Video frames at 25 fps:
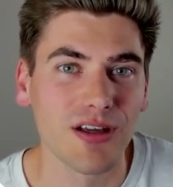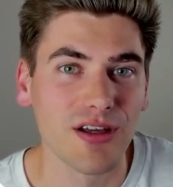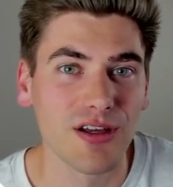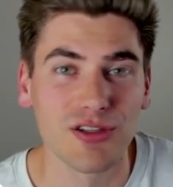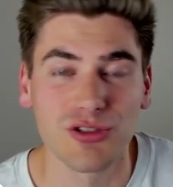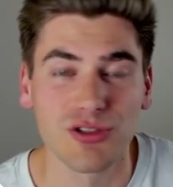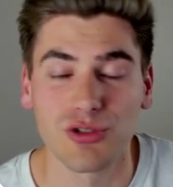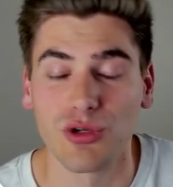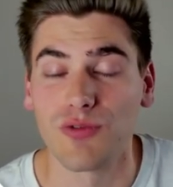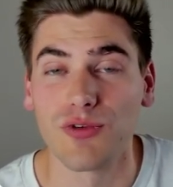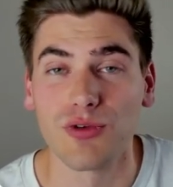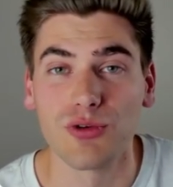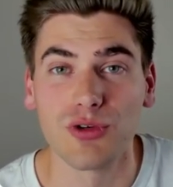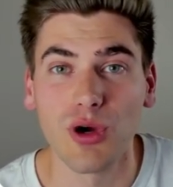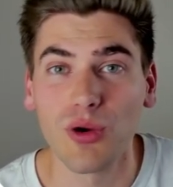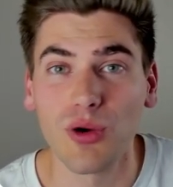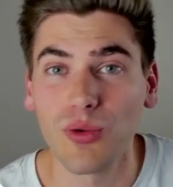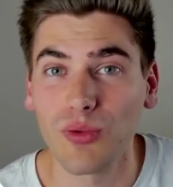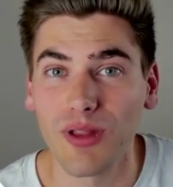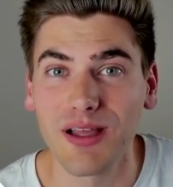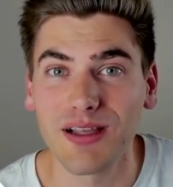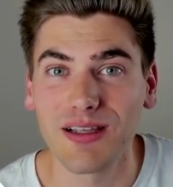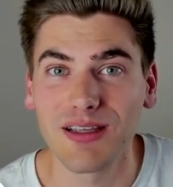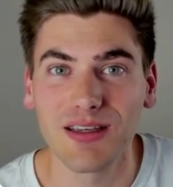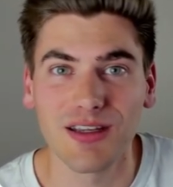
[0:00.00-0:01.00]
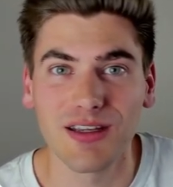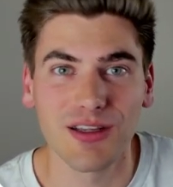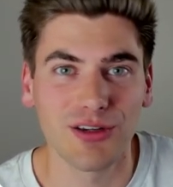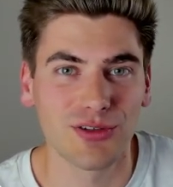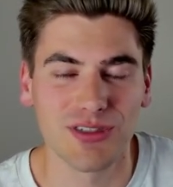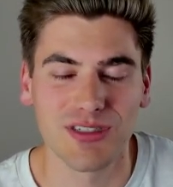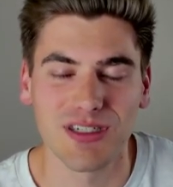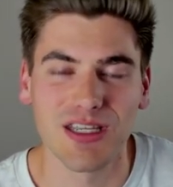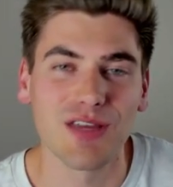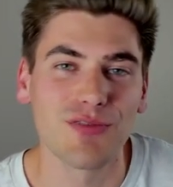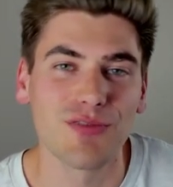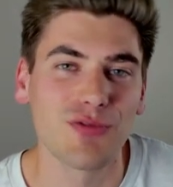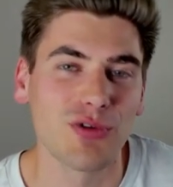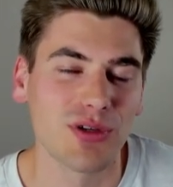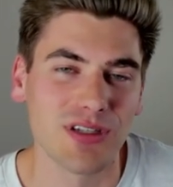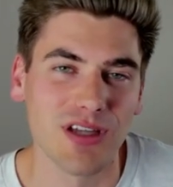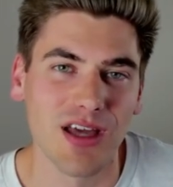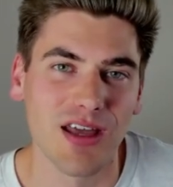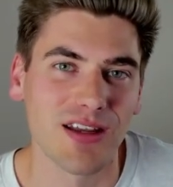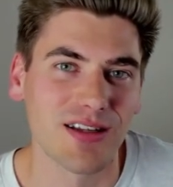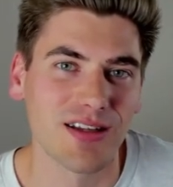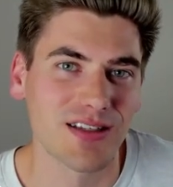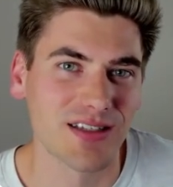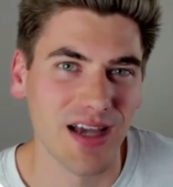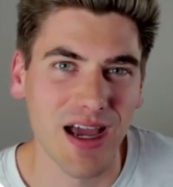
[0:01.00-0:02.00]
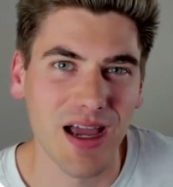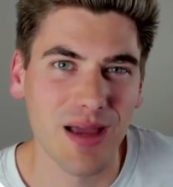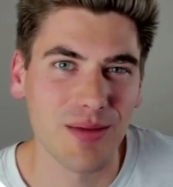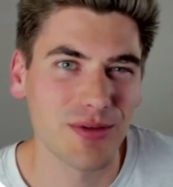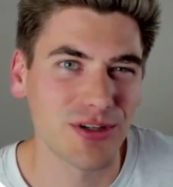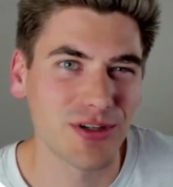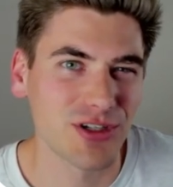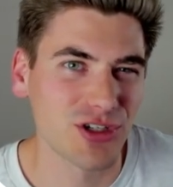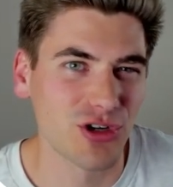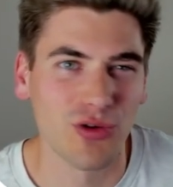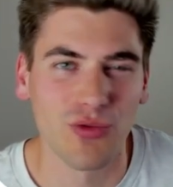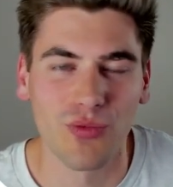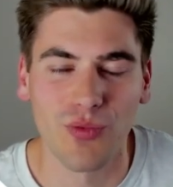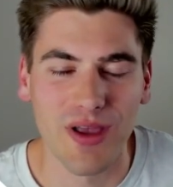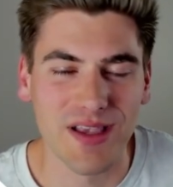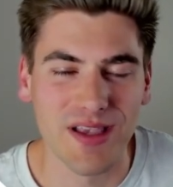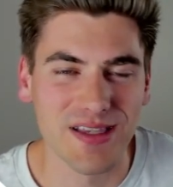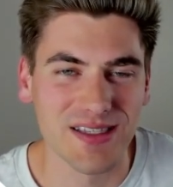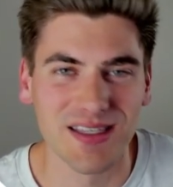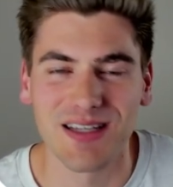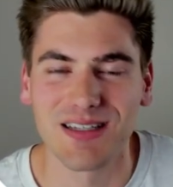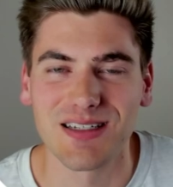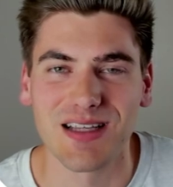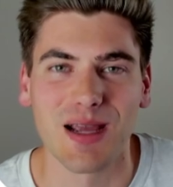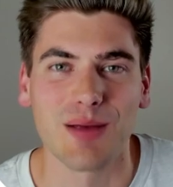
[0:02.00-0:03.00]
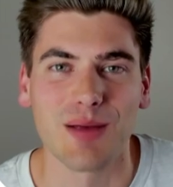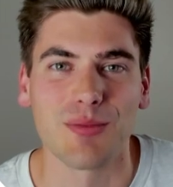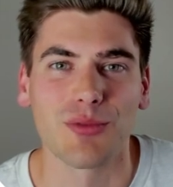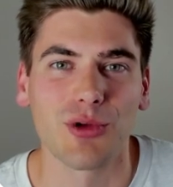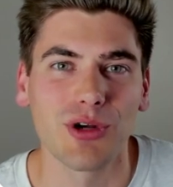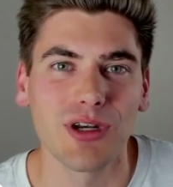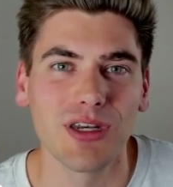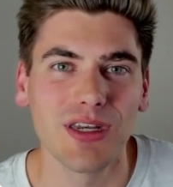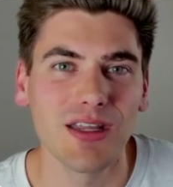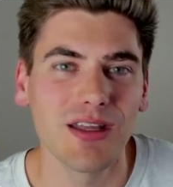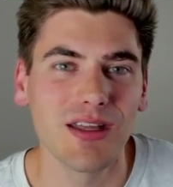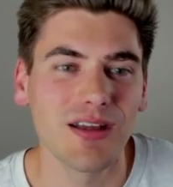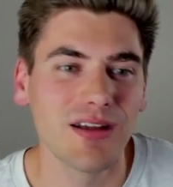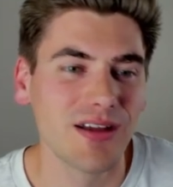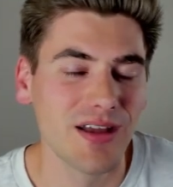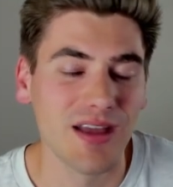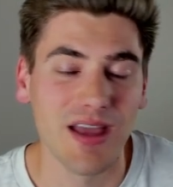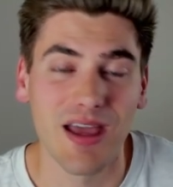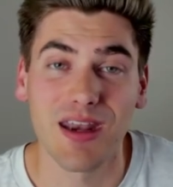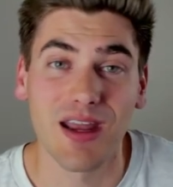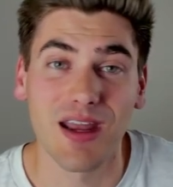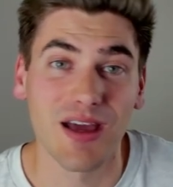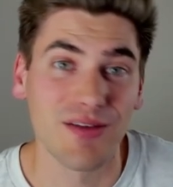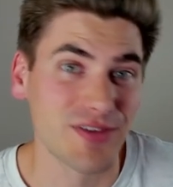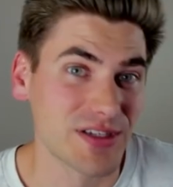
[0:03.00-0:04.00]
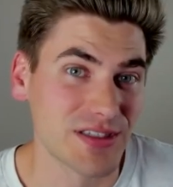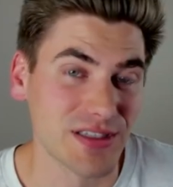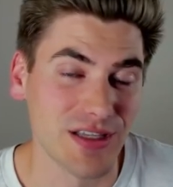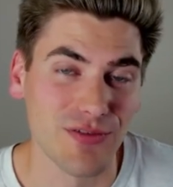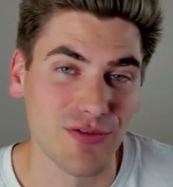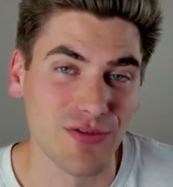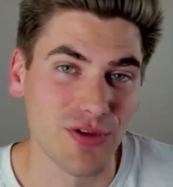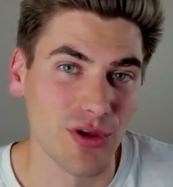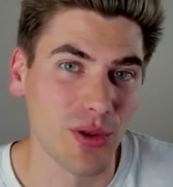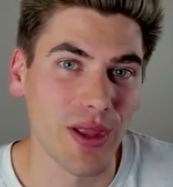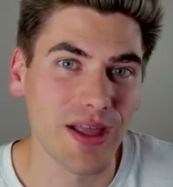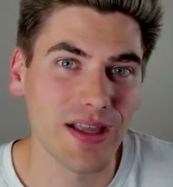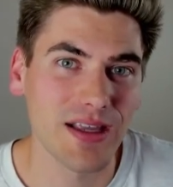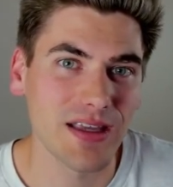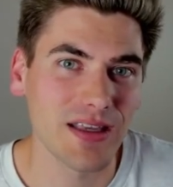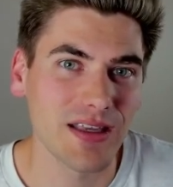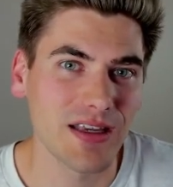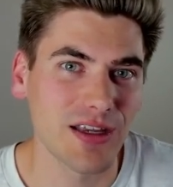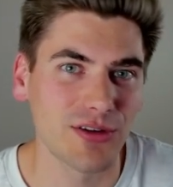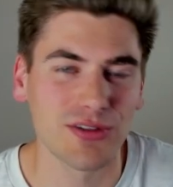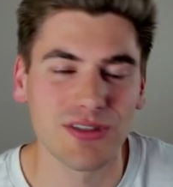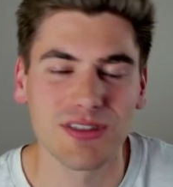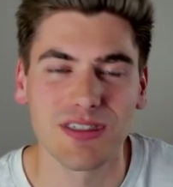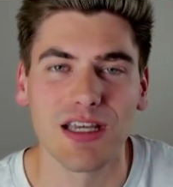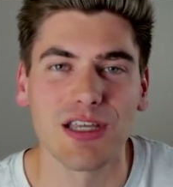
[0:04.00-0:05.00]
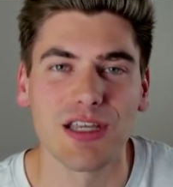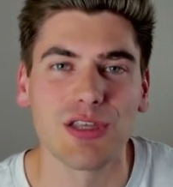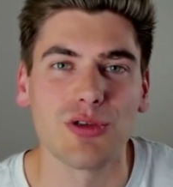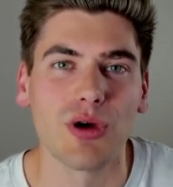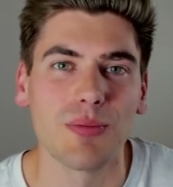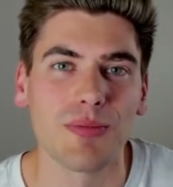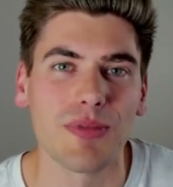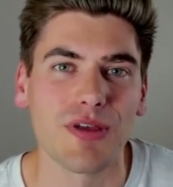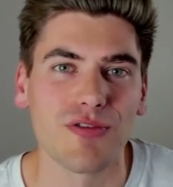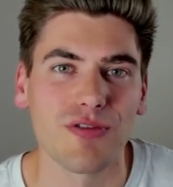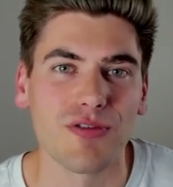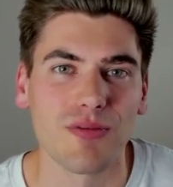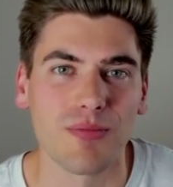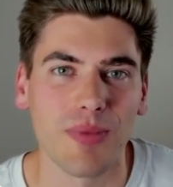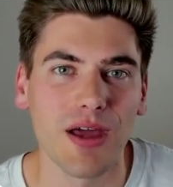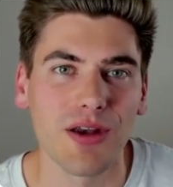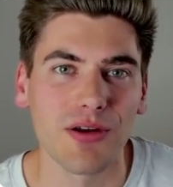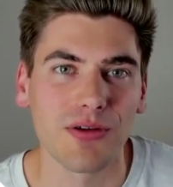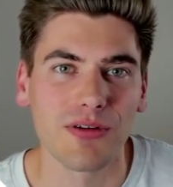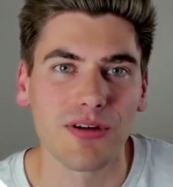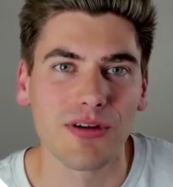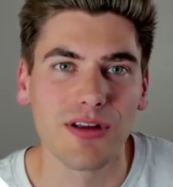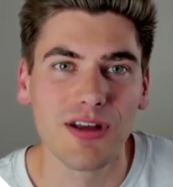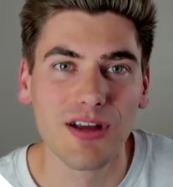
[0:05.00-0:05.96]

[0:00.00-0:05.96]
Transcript: So if you don't like it, it'll save you a ton of time because you don't waste that time learning it. And obviously, if you like it, it'll set you up even better.